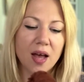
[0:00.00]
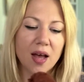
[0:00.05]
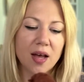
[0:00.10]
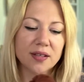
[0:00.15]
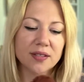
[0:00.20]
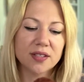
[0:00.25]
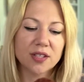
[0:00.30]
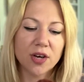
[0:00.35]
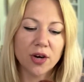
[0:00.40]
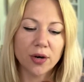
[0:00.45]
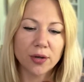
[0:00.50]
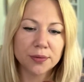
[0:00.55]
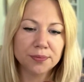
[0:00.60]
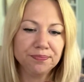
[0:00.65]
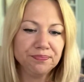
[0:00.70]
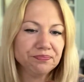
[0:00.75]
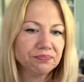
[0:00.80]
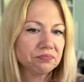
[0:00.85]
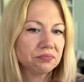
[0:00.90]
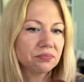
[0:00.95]
So
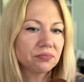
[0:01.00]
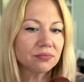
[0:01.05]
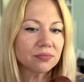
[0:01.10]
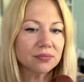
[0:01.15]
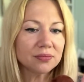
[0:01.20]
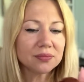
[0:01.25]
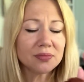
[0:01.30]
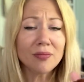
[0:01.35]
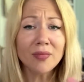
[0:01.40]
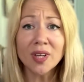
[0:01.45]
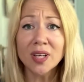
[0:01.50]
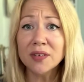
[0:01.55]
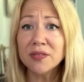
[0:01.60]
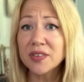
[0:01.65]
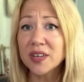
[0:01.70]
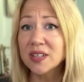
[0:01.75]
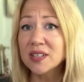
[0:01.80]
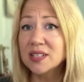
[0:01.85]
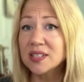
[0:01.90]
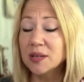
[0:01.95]
if
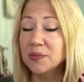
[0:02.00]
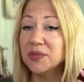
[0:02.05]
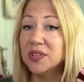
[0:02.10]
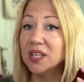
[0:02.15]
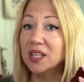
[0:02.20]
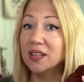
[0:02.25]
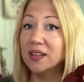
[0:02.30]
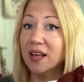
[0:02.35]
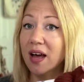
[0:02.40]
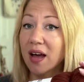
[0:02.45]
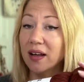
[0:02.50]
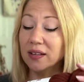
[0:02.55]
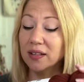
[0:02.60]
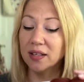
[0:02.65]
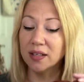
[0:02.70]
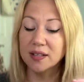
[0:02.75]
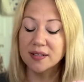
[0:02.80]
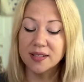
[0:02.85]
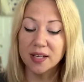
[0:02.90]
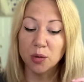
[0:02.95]
that is something that
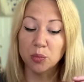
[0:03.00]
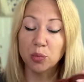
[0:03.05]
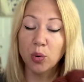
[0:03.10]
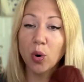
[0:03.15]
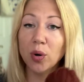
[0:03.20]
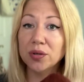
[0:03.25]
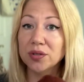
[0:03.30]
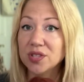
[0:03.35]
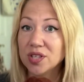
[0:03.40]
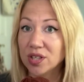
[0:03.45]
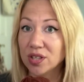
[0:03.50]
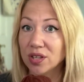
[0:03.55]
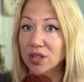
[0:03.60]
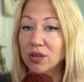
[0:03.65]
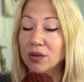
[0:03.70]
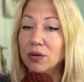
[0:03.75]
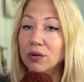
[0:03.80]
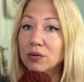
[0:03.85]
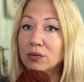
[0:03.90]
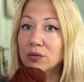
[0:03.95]
is important to
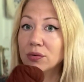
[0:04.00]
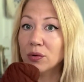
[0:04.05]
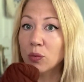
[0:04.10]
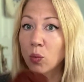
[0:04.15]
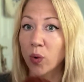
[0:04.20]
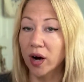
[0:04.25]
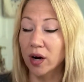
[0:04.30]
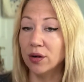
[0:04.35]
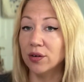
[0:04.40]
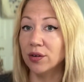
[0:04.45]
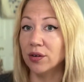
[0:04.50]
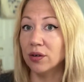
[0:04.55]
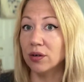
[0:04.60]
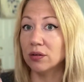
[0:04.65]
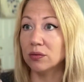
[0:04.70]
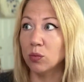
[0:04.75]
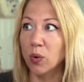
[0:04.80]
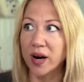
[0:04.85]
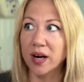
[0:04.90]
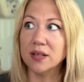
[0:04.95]
you,
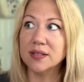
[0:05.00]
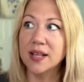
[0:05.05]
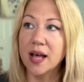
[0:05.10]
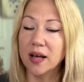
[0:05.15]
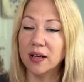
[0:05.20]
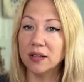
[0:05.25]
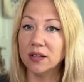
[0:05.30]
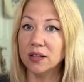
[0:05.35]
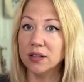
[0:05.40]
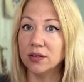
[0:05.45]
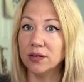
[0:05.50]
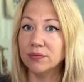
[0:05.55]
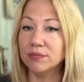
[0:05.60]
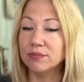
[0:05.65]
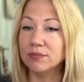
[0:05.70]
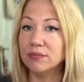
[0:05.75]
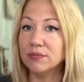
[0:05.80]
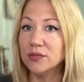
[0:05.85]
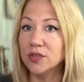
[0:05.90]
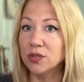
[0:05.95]
where exactly your
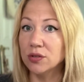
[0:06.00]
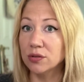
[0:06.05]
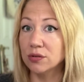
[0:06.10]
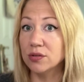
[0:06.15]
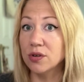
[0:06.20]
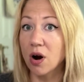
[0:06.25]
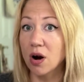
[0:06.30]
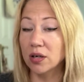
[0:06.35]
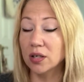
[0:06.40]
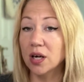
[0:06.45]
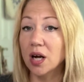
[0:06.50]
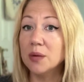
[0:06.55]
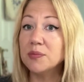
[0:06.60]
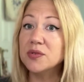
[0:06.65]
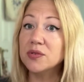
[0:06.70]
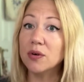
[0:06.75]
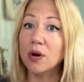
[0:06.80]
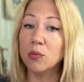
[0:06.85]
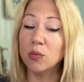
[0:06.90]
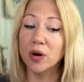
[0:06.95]
yarn comes
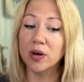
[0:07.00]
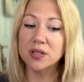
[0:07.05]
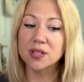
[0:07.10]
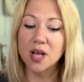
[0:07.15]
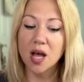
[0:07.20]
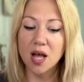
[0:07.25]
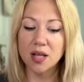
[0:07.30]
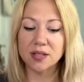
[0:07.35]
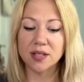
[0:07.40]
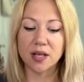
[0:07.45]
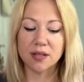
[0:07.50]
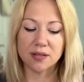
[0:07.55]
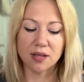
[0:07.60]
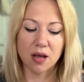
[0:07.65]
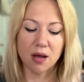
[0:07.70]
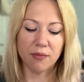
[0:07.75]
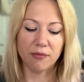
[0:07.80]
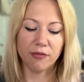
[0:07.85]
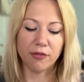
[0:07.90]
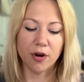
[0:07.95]
from, where its contents
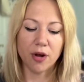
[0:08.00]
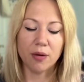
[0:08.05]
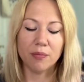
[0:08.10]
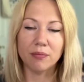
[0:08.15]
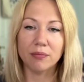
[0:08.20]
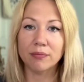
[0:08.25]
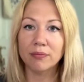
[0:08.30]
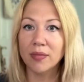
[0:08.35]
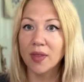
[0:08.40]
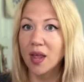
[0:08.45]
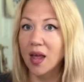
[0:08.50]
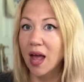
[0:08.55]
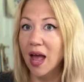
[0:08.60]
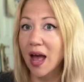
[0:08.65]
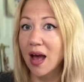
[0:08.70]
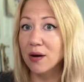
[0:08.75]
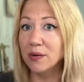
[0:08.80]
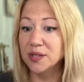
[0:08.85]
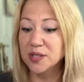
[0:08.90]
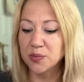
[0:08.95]
come from,
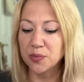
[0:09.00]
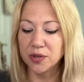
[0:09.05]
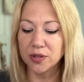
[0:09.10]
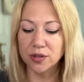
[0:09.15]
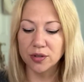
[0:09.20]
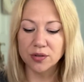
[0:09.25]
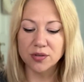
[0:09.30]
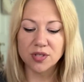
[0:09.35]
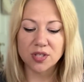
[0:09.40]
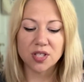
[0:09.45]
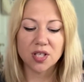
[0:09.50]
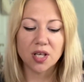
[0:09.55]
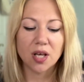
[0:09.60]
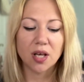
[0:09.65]
how it's produced,